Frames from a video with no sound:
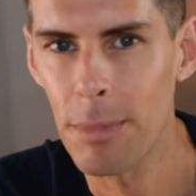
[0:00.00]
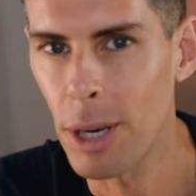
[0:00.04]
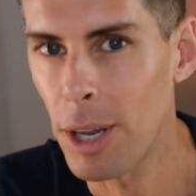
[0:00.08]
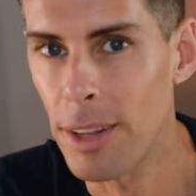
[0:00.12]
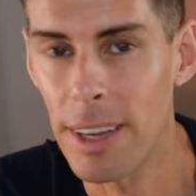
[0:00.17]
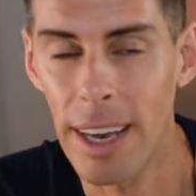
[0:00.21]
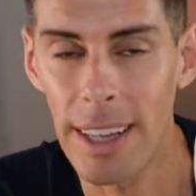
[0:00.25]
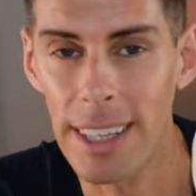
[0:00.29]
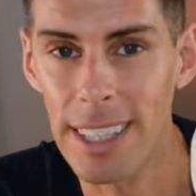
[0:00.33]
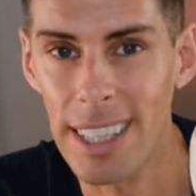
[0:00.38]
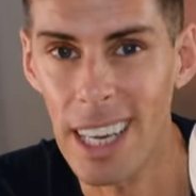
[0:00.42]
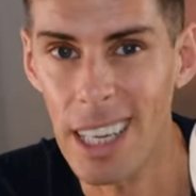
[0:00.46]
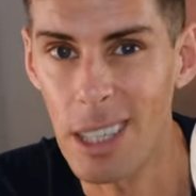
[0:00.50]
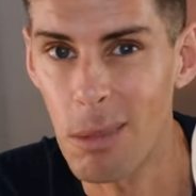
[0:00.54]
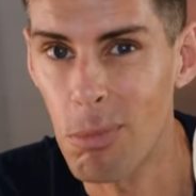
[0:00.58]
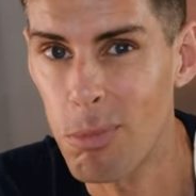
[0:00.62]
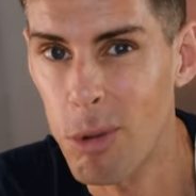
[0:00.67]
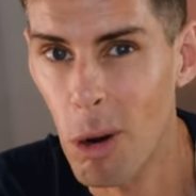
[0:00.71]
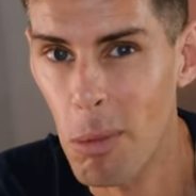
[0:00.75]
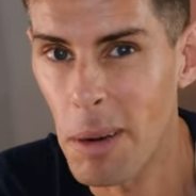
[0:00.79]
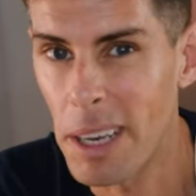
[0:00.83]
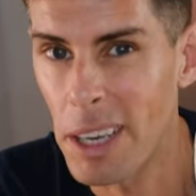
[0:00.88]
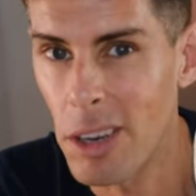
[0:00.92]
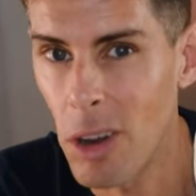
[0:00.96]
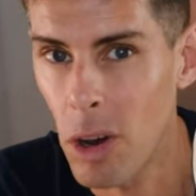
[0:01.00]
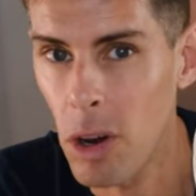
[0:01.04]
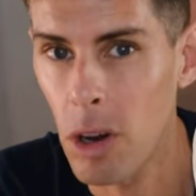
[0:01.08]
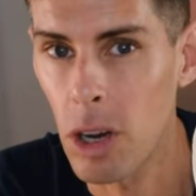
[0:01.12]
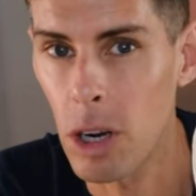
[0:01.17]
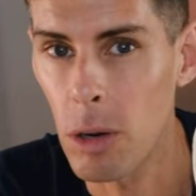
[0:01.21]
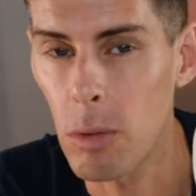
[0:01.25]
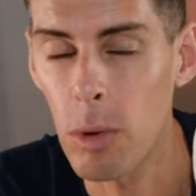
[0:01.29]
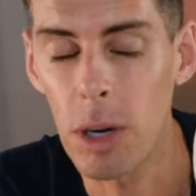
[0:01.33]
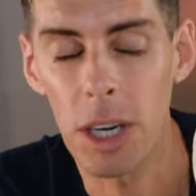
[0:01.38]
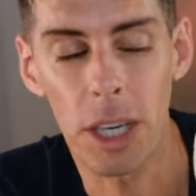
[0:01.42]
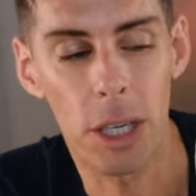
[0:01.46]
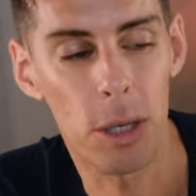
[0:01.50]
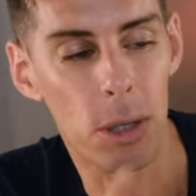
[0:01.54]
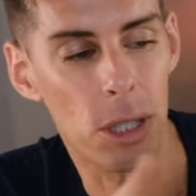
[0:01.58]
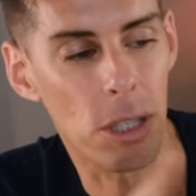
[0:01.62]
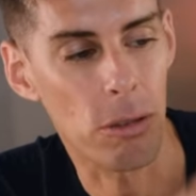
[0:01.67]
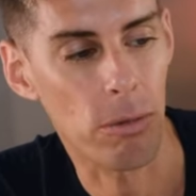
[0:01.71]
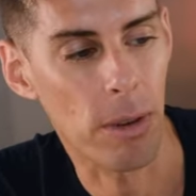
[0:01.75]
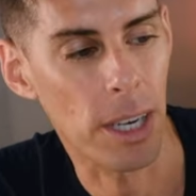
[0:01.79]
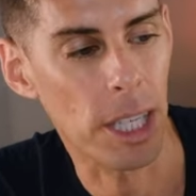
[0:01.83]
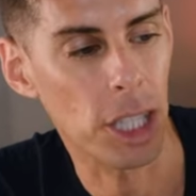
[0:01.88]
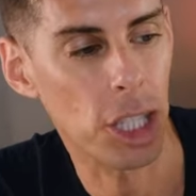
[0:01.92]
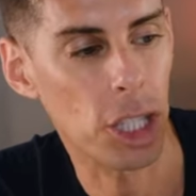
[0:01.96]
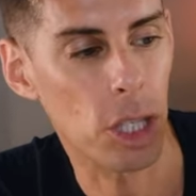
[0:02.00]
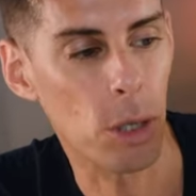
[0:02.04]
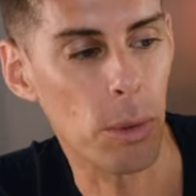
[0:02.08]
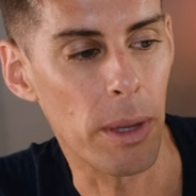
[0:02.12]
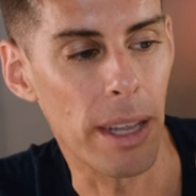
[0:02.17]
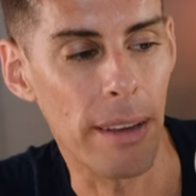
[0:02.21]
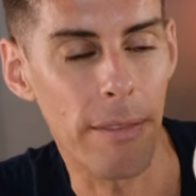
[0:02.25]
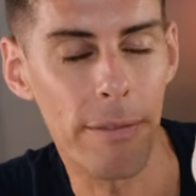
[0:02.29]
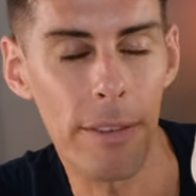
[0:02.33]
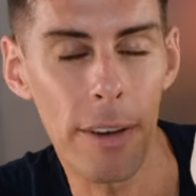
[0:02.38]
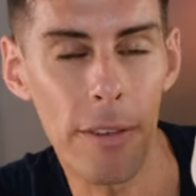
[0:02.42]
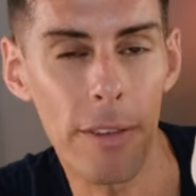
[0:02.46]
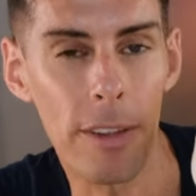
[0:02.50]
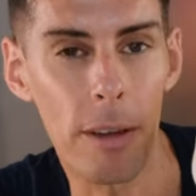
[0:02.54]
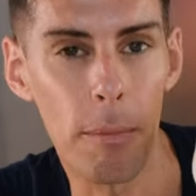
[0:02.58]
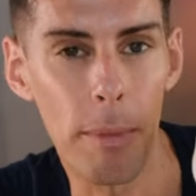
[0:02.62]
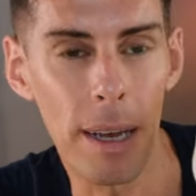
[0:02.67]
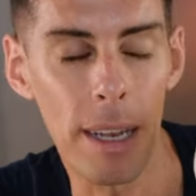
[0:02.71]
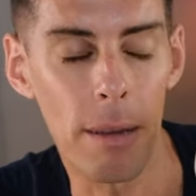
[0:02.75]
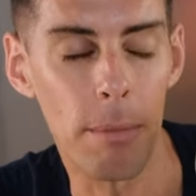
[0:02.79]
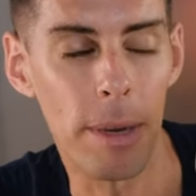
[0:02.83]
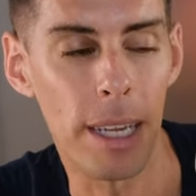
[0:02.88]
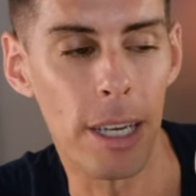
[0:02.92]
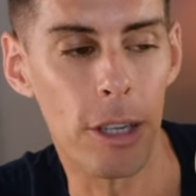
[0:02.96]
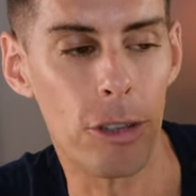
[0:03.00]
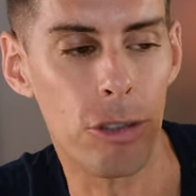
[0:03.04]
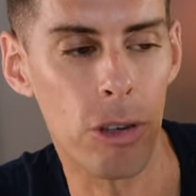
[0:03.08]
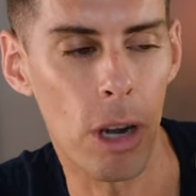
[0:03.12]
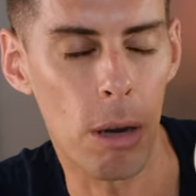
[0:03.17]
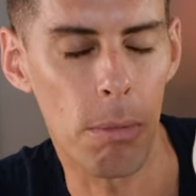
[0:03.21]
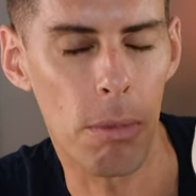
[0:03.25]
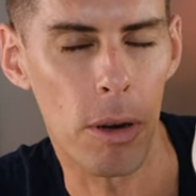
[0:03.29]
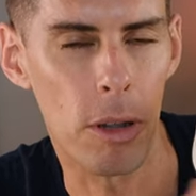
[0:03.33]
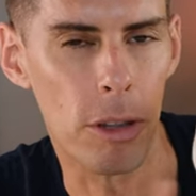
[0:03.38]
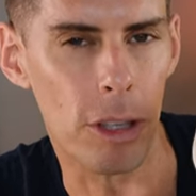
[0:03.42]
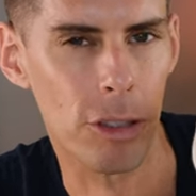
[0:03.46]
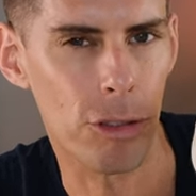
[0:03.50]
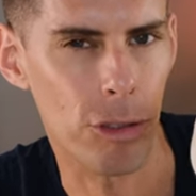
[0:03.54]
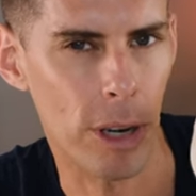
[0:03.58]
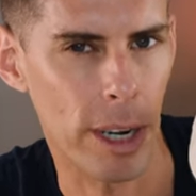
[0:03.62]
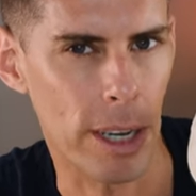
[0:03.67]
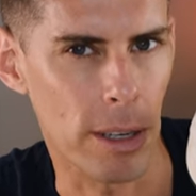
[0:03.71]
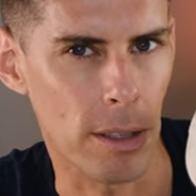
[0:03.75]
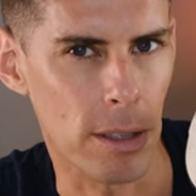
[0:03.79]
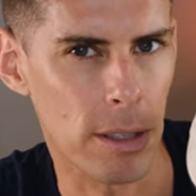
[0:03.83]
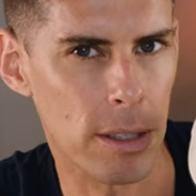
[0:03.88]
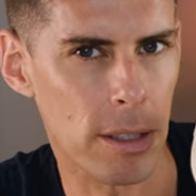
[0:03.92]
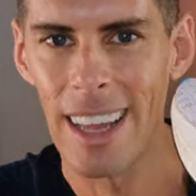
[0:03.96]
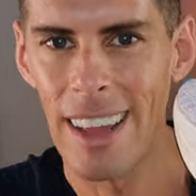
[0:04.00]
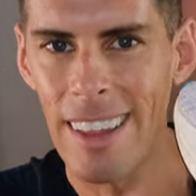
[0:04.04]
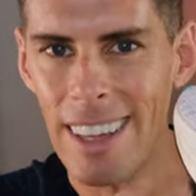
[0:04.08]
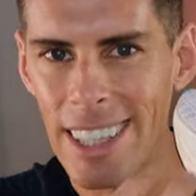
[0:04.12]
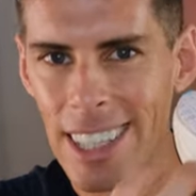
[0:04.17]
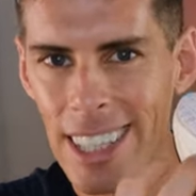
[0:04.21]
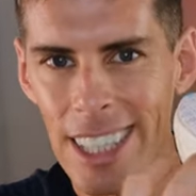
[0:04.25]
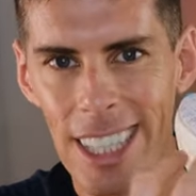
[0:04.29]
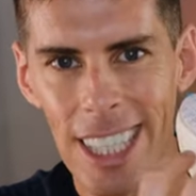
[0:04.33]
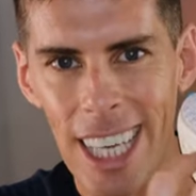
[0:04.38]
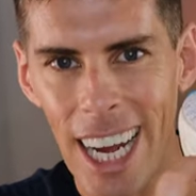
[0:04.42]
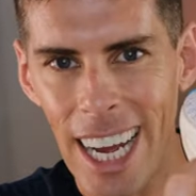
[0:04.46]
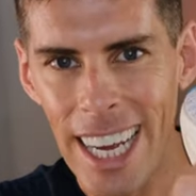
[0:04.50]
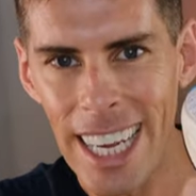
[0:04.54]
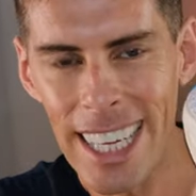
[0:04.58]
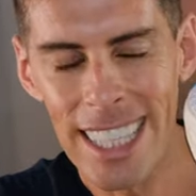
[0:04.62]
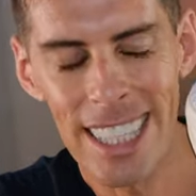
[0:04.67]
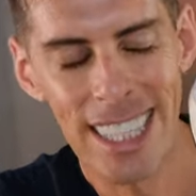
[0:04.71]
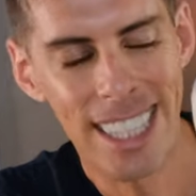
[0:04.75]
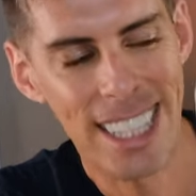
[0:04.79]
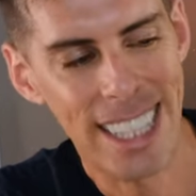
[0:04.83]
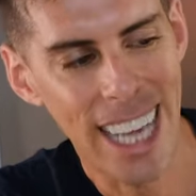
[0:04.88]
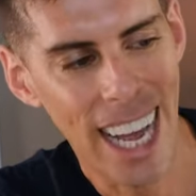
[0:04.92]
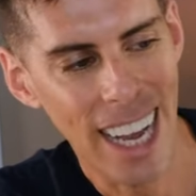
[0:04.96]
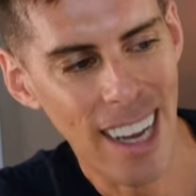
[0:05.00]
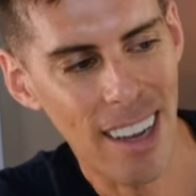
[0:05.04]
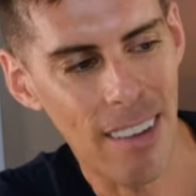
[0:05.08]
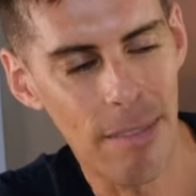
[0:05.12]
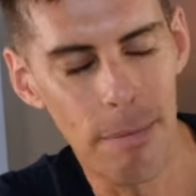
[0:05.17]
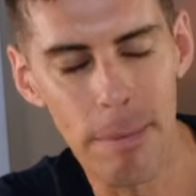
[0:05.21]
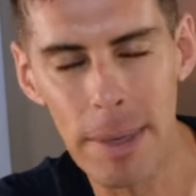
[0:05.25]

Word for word: But on the other side, you're probably not going to want to use a running shoe with a 50 millimeter drop on the trails. Now this giant stack of